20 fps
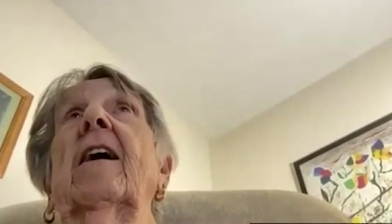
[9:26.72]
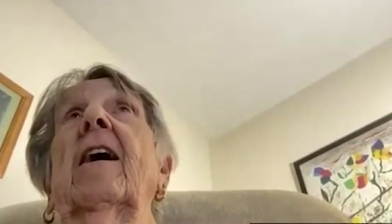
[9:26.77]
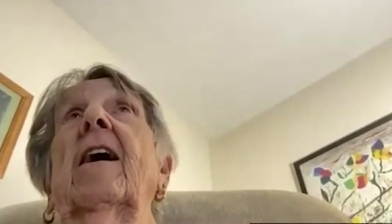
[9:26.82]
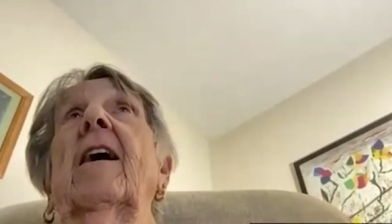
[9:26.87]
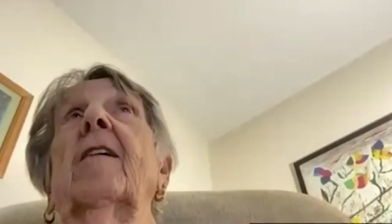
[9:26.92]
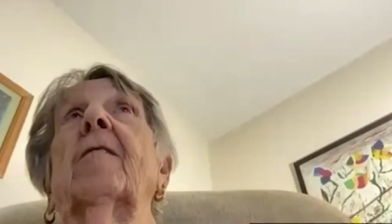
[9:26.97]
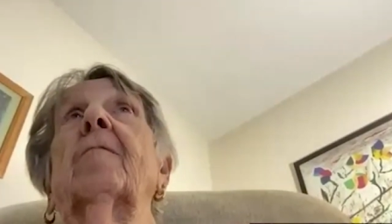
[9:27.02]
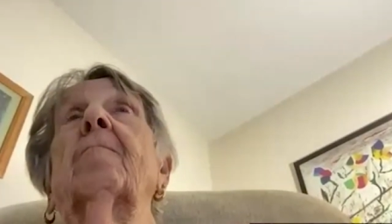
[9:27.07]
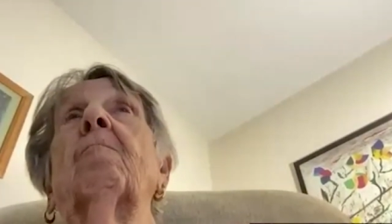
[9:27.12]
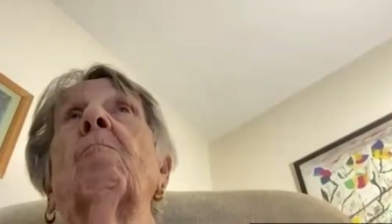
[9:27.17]

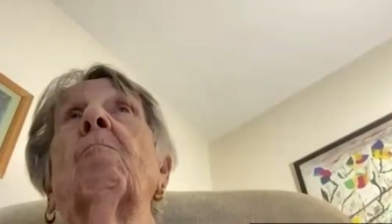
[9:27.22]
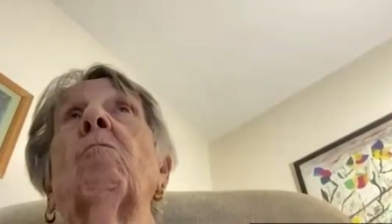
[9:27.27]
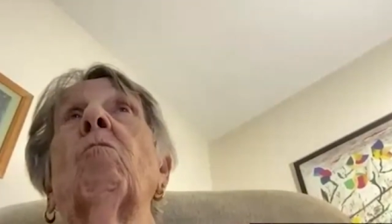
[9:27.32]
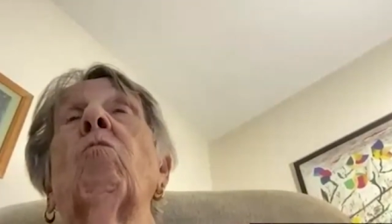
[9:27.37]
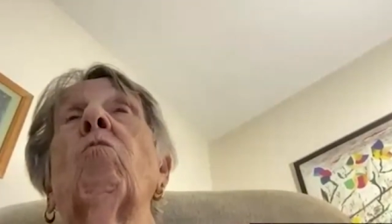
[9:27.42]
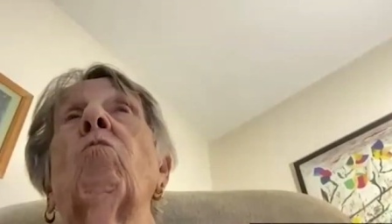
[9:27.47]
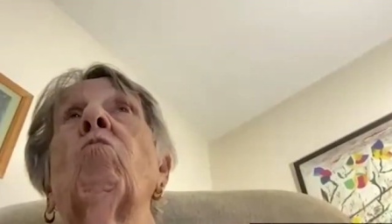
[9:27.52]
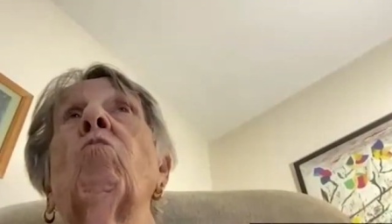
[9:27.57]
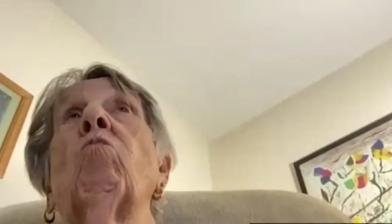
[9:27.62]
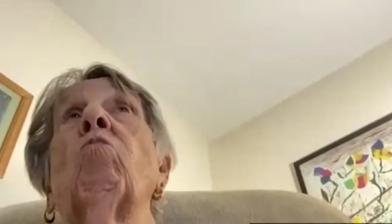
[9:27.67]
Uh,
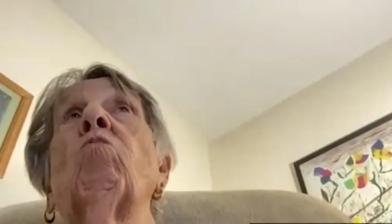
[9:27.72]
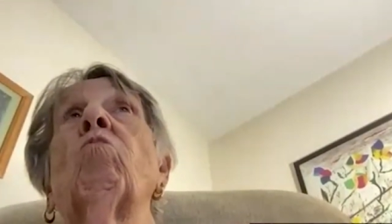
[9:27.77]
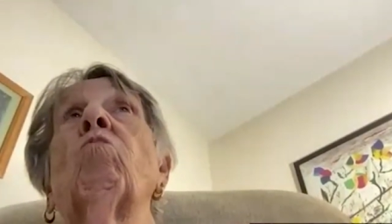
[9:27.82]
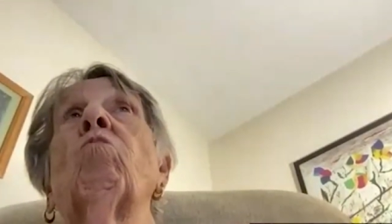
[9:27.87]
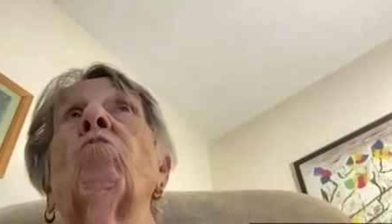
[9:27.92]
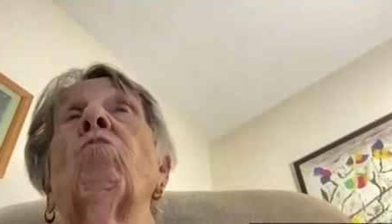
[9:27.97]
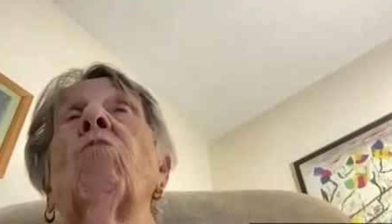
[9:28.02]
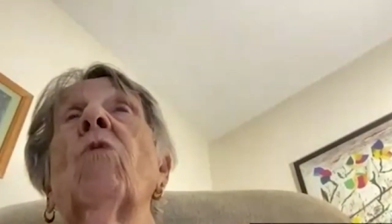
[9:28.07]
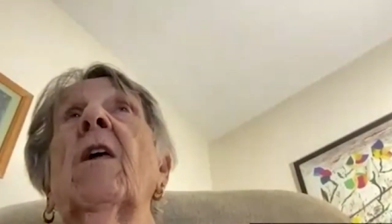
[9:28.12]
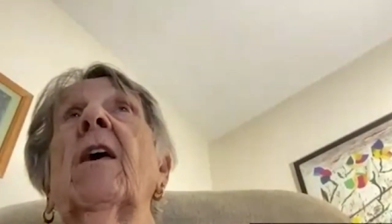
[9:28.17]

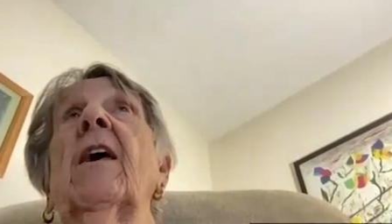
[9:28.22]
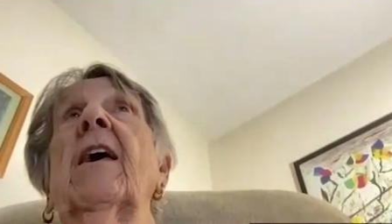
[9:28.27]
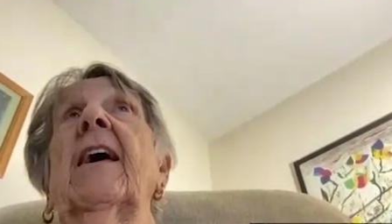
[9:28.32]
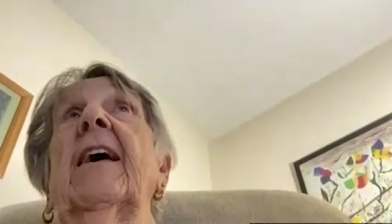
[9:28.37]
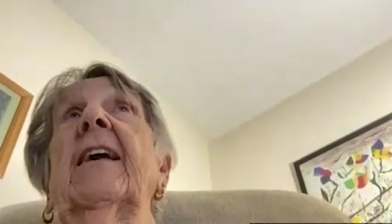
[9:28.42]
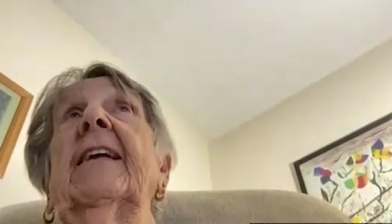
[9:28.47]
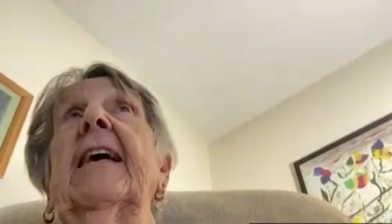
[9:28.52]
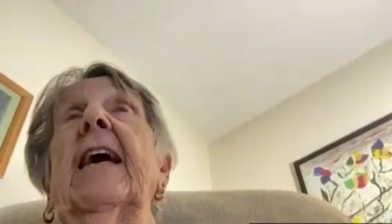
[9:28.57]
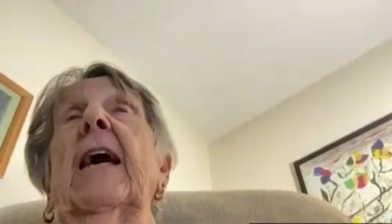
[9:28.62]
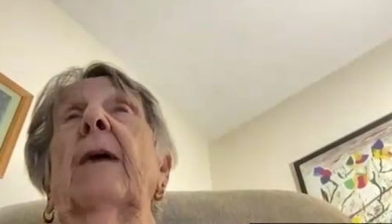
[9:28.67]

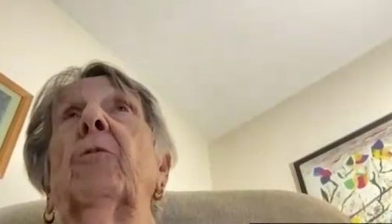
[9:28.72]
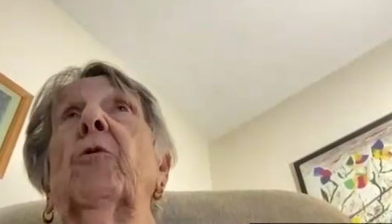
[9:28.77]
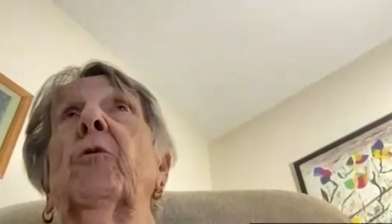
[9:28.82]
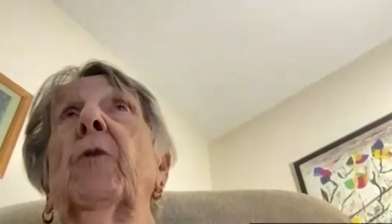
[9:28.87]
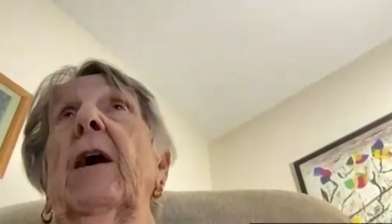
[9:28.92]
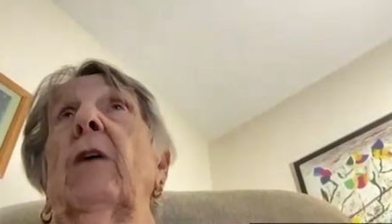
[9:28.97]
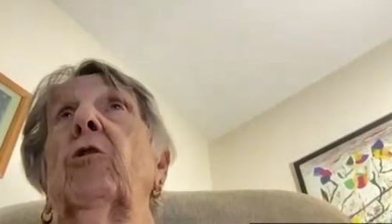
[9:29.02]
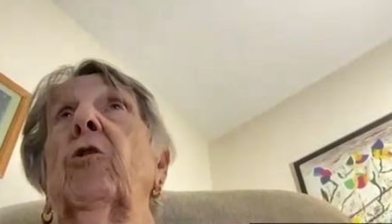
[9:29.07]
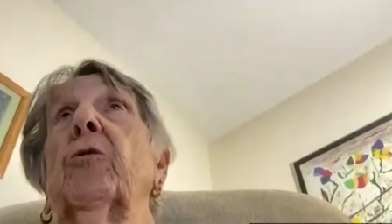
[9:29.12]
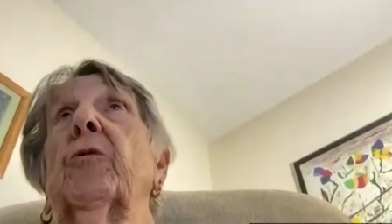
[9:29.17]
it came
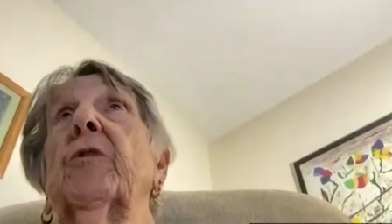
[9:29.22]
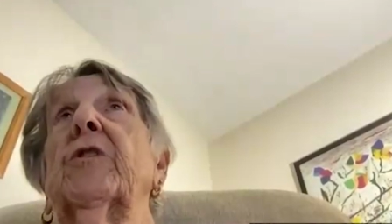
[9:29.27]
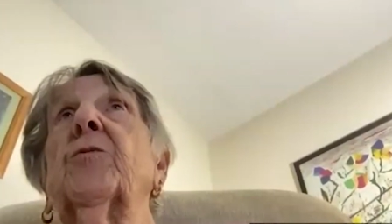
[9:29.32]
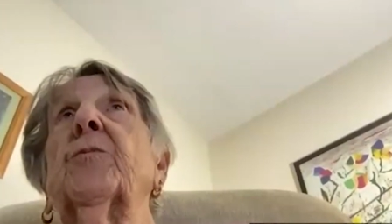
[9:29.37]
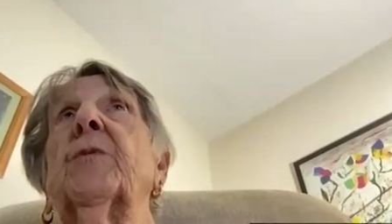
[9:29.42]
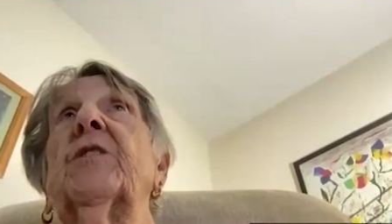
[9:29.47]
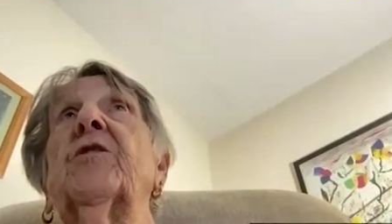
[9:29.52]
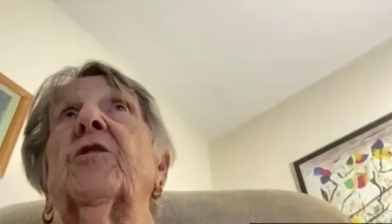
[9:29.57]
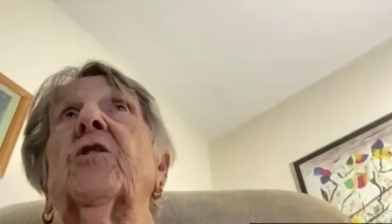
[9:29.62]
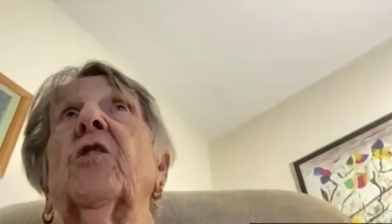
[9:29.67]
around
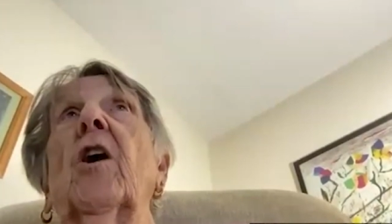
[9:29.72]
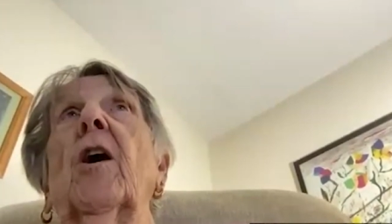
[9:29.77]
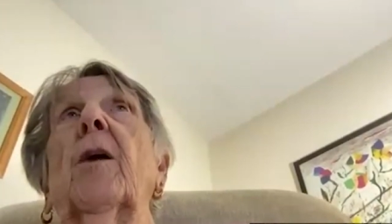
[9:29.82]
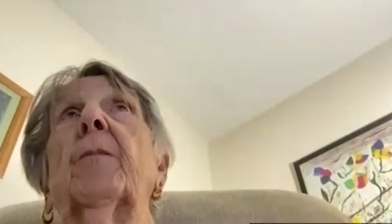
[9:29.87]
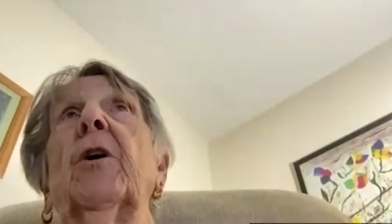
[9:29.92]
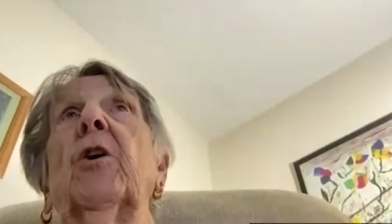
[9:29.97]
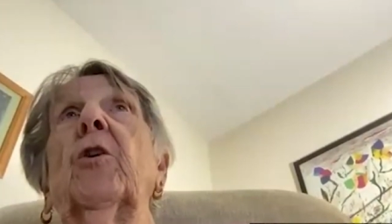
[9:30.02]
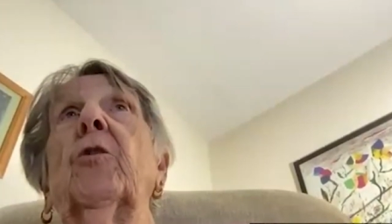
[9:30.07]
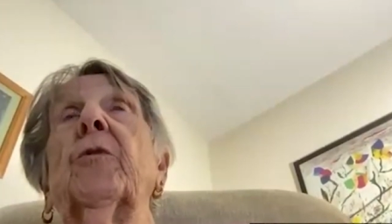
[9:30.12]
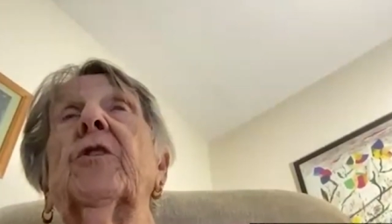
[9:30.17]
Christmas
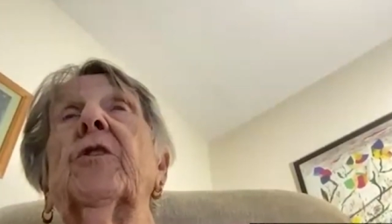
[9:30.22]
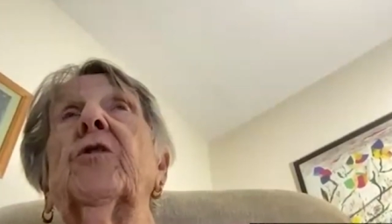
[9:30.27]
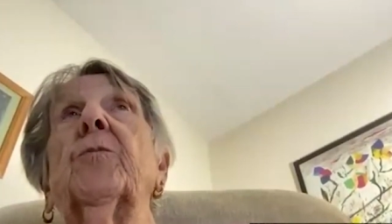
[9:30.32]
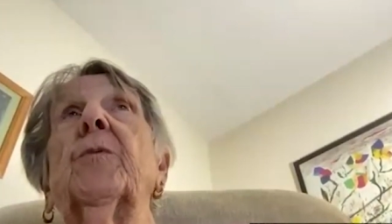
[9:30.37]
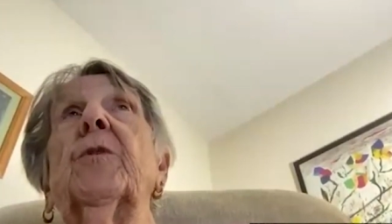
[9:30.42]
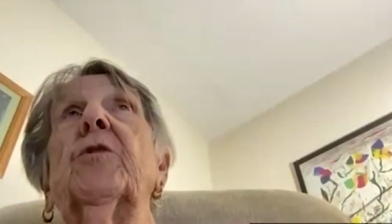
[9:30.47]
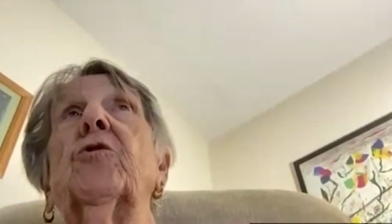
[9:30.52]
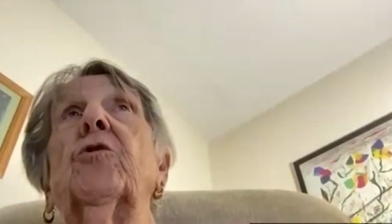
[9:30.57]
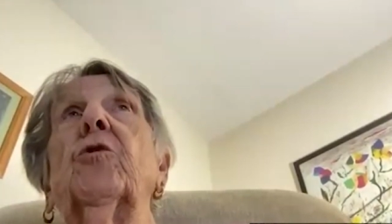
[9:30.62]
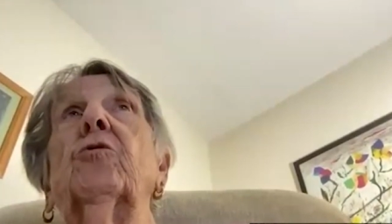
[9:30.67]
time, and
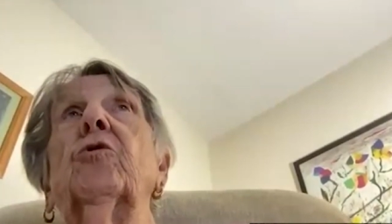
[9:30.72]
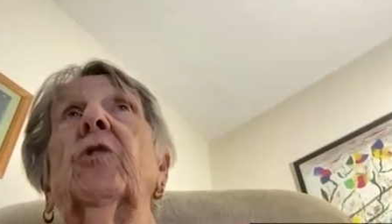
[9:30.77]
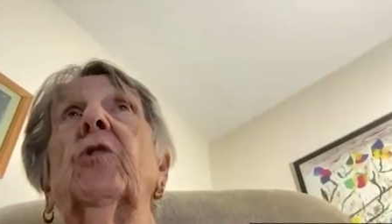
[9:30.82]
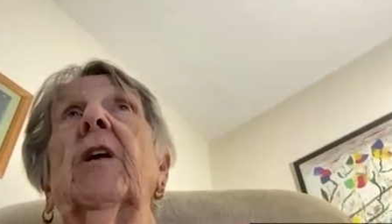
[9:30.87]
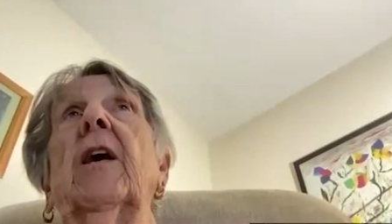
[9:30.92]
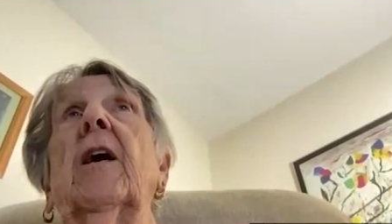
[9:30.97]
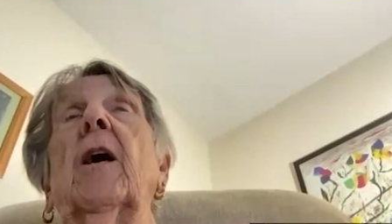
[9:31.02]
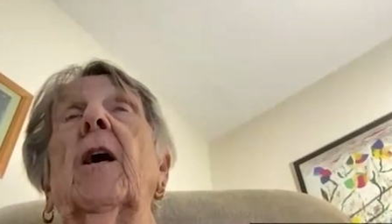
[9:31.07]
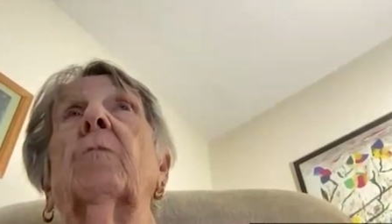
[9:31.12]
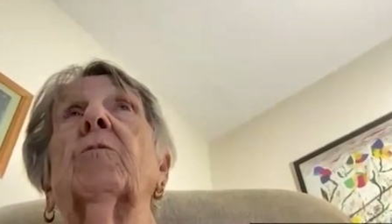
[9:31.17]
Christmas
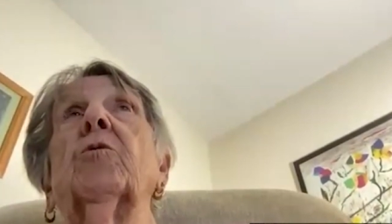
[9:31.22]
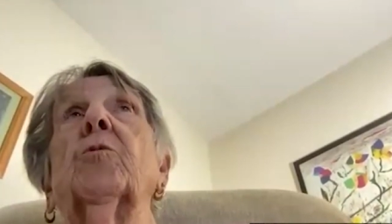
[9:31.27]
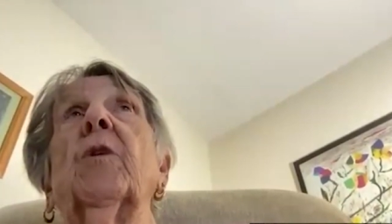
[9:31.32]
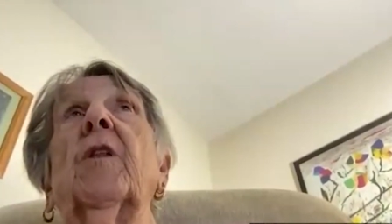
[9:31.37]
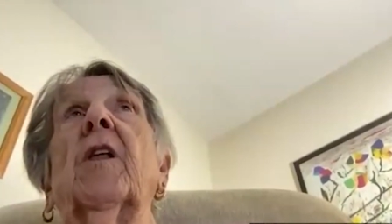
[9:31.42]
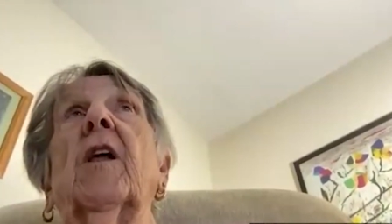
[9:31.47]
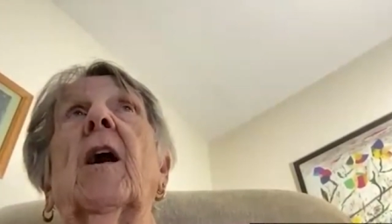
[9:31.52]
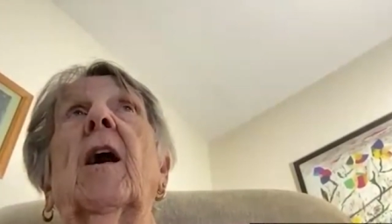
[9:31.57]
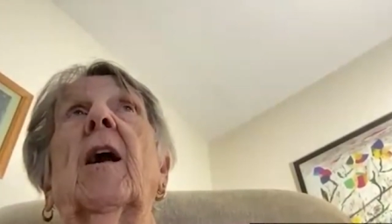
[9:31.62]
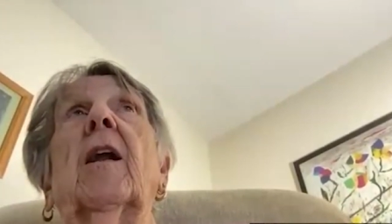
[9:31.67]
usually comes
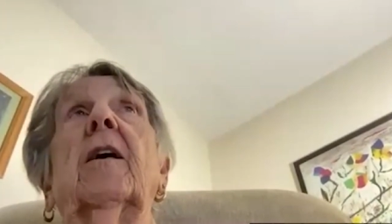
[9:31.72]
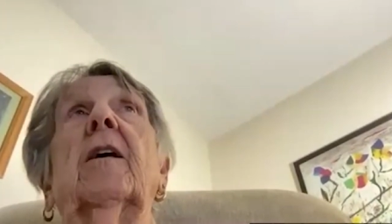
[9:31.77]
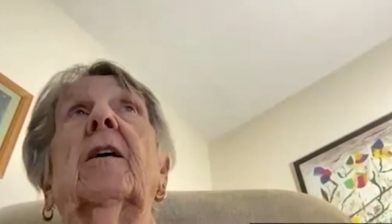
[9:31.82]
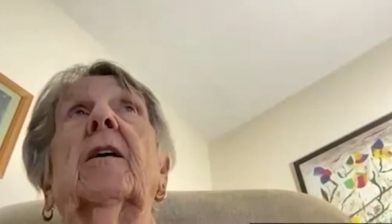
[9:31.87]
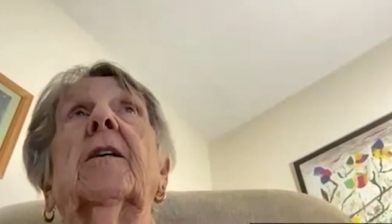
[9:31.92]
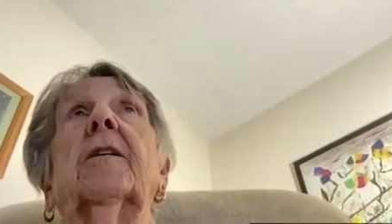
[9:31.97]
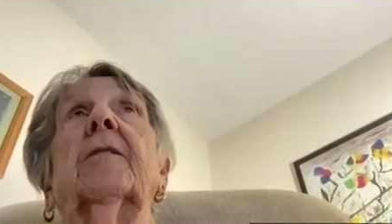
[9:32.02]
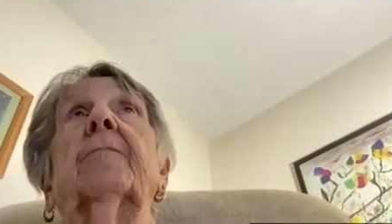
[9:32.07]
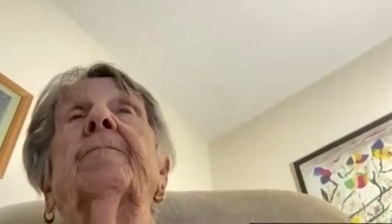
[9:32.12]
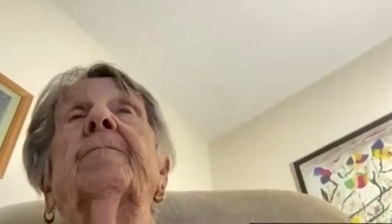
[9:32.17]
with Hanukkah.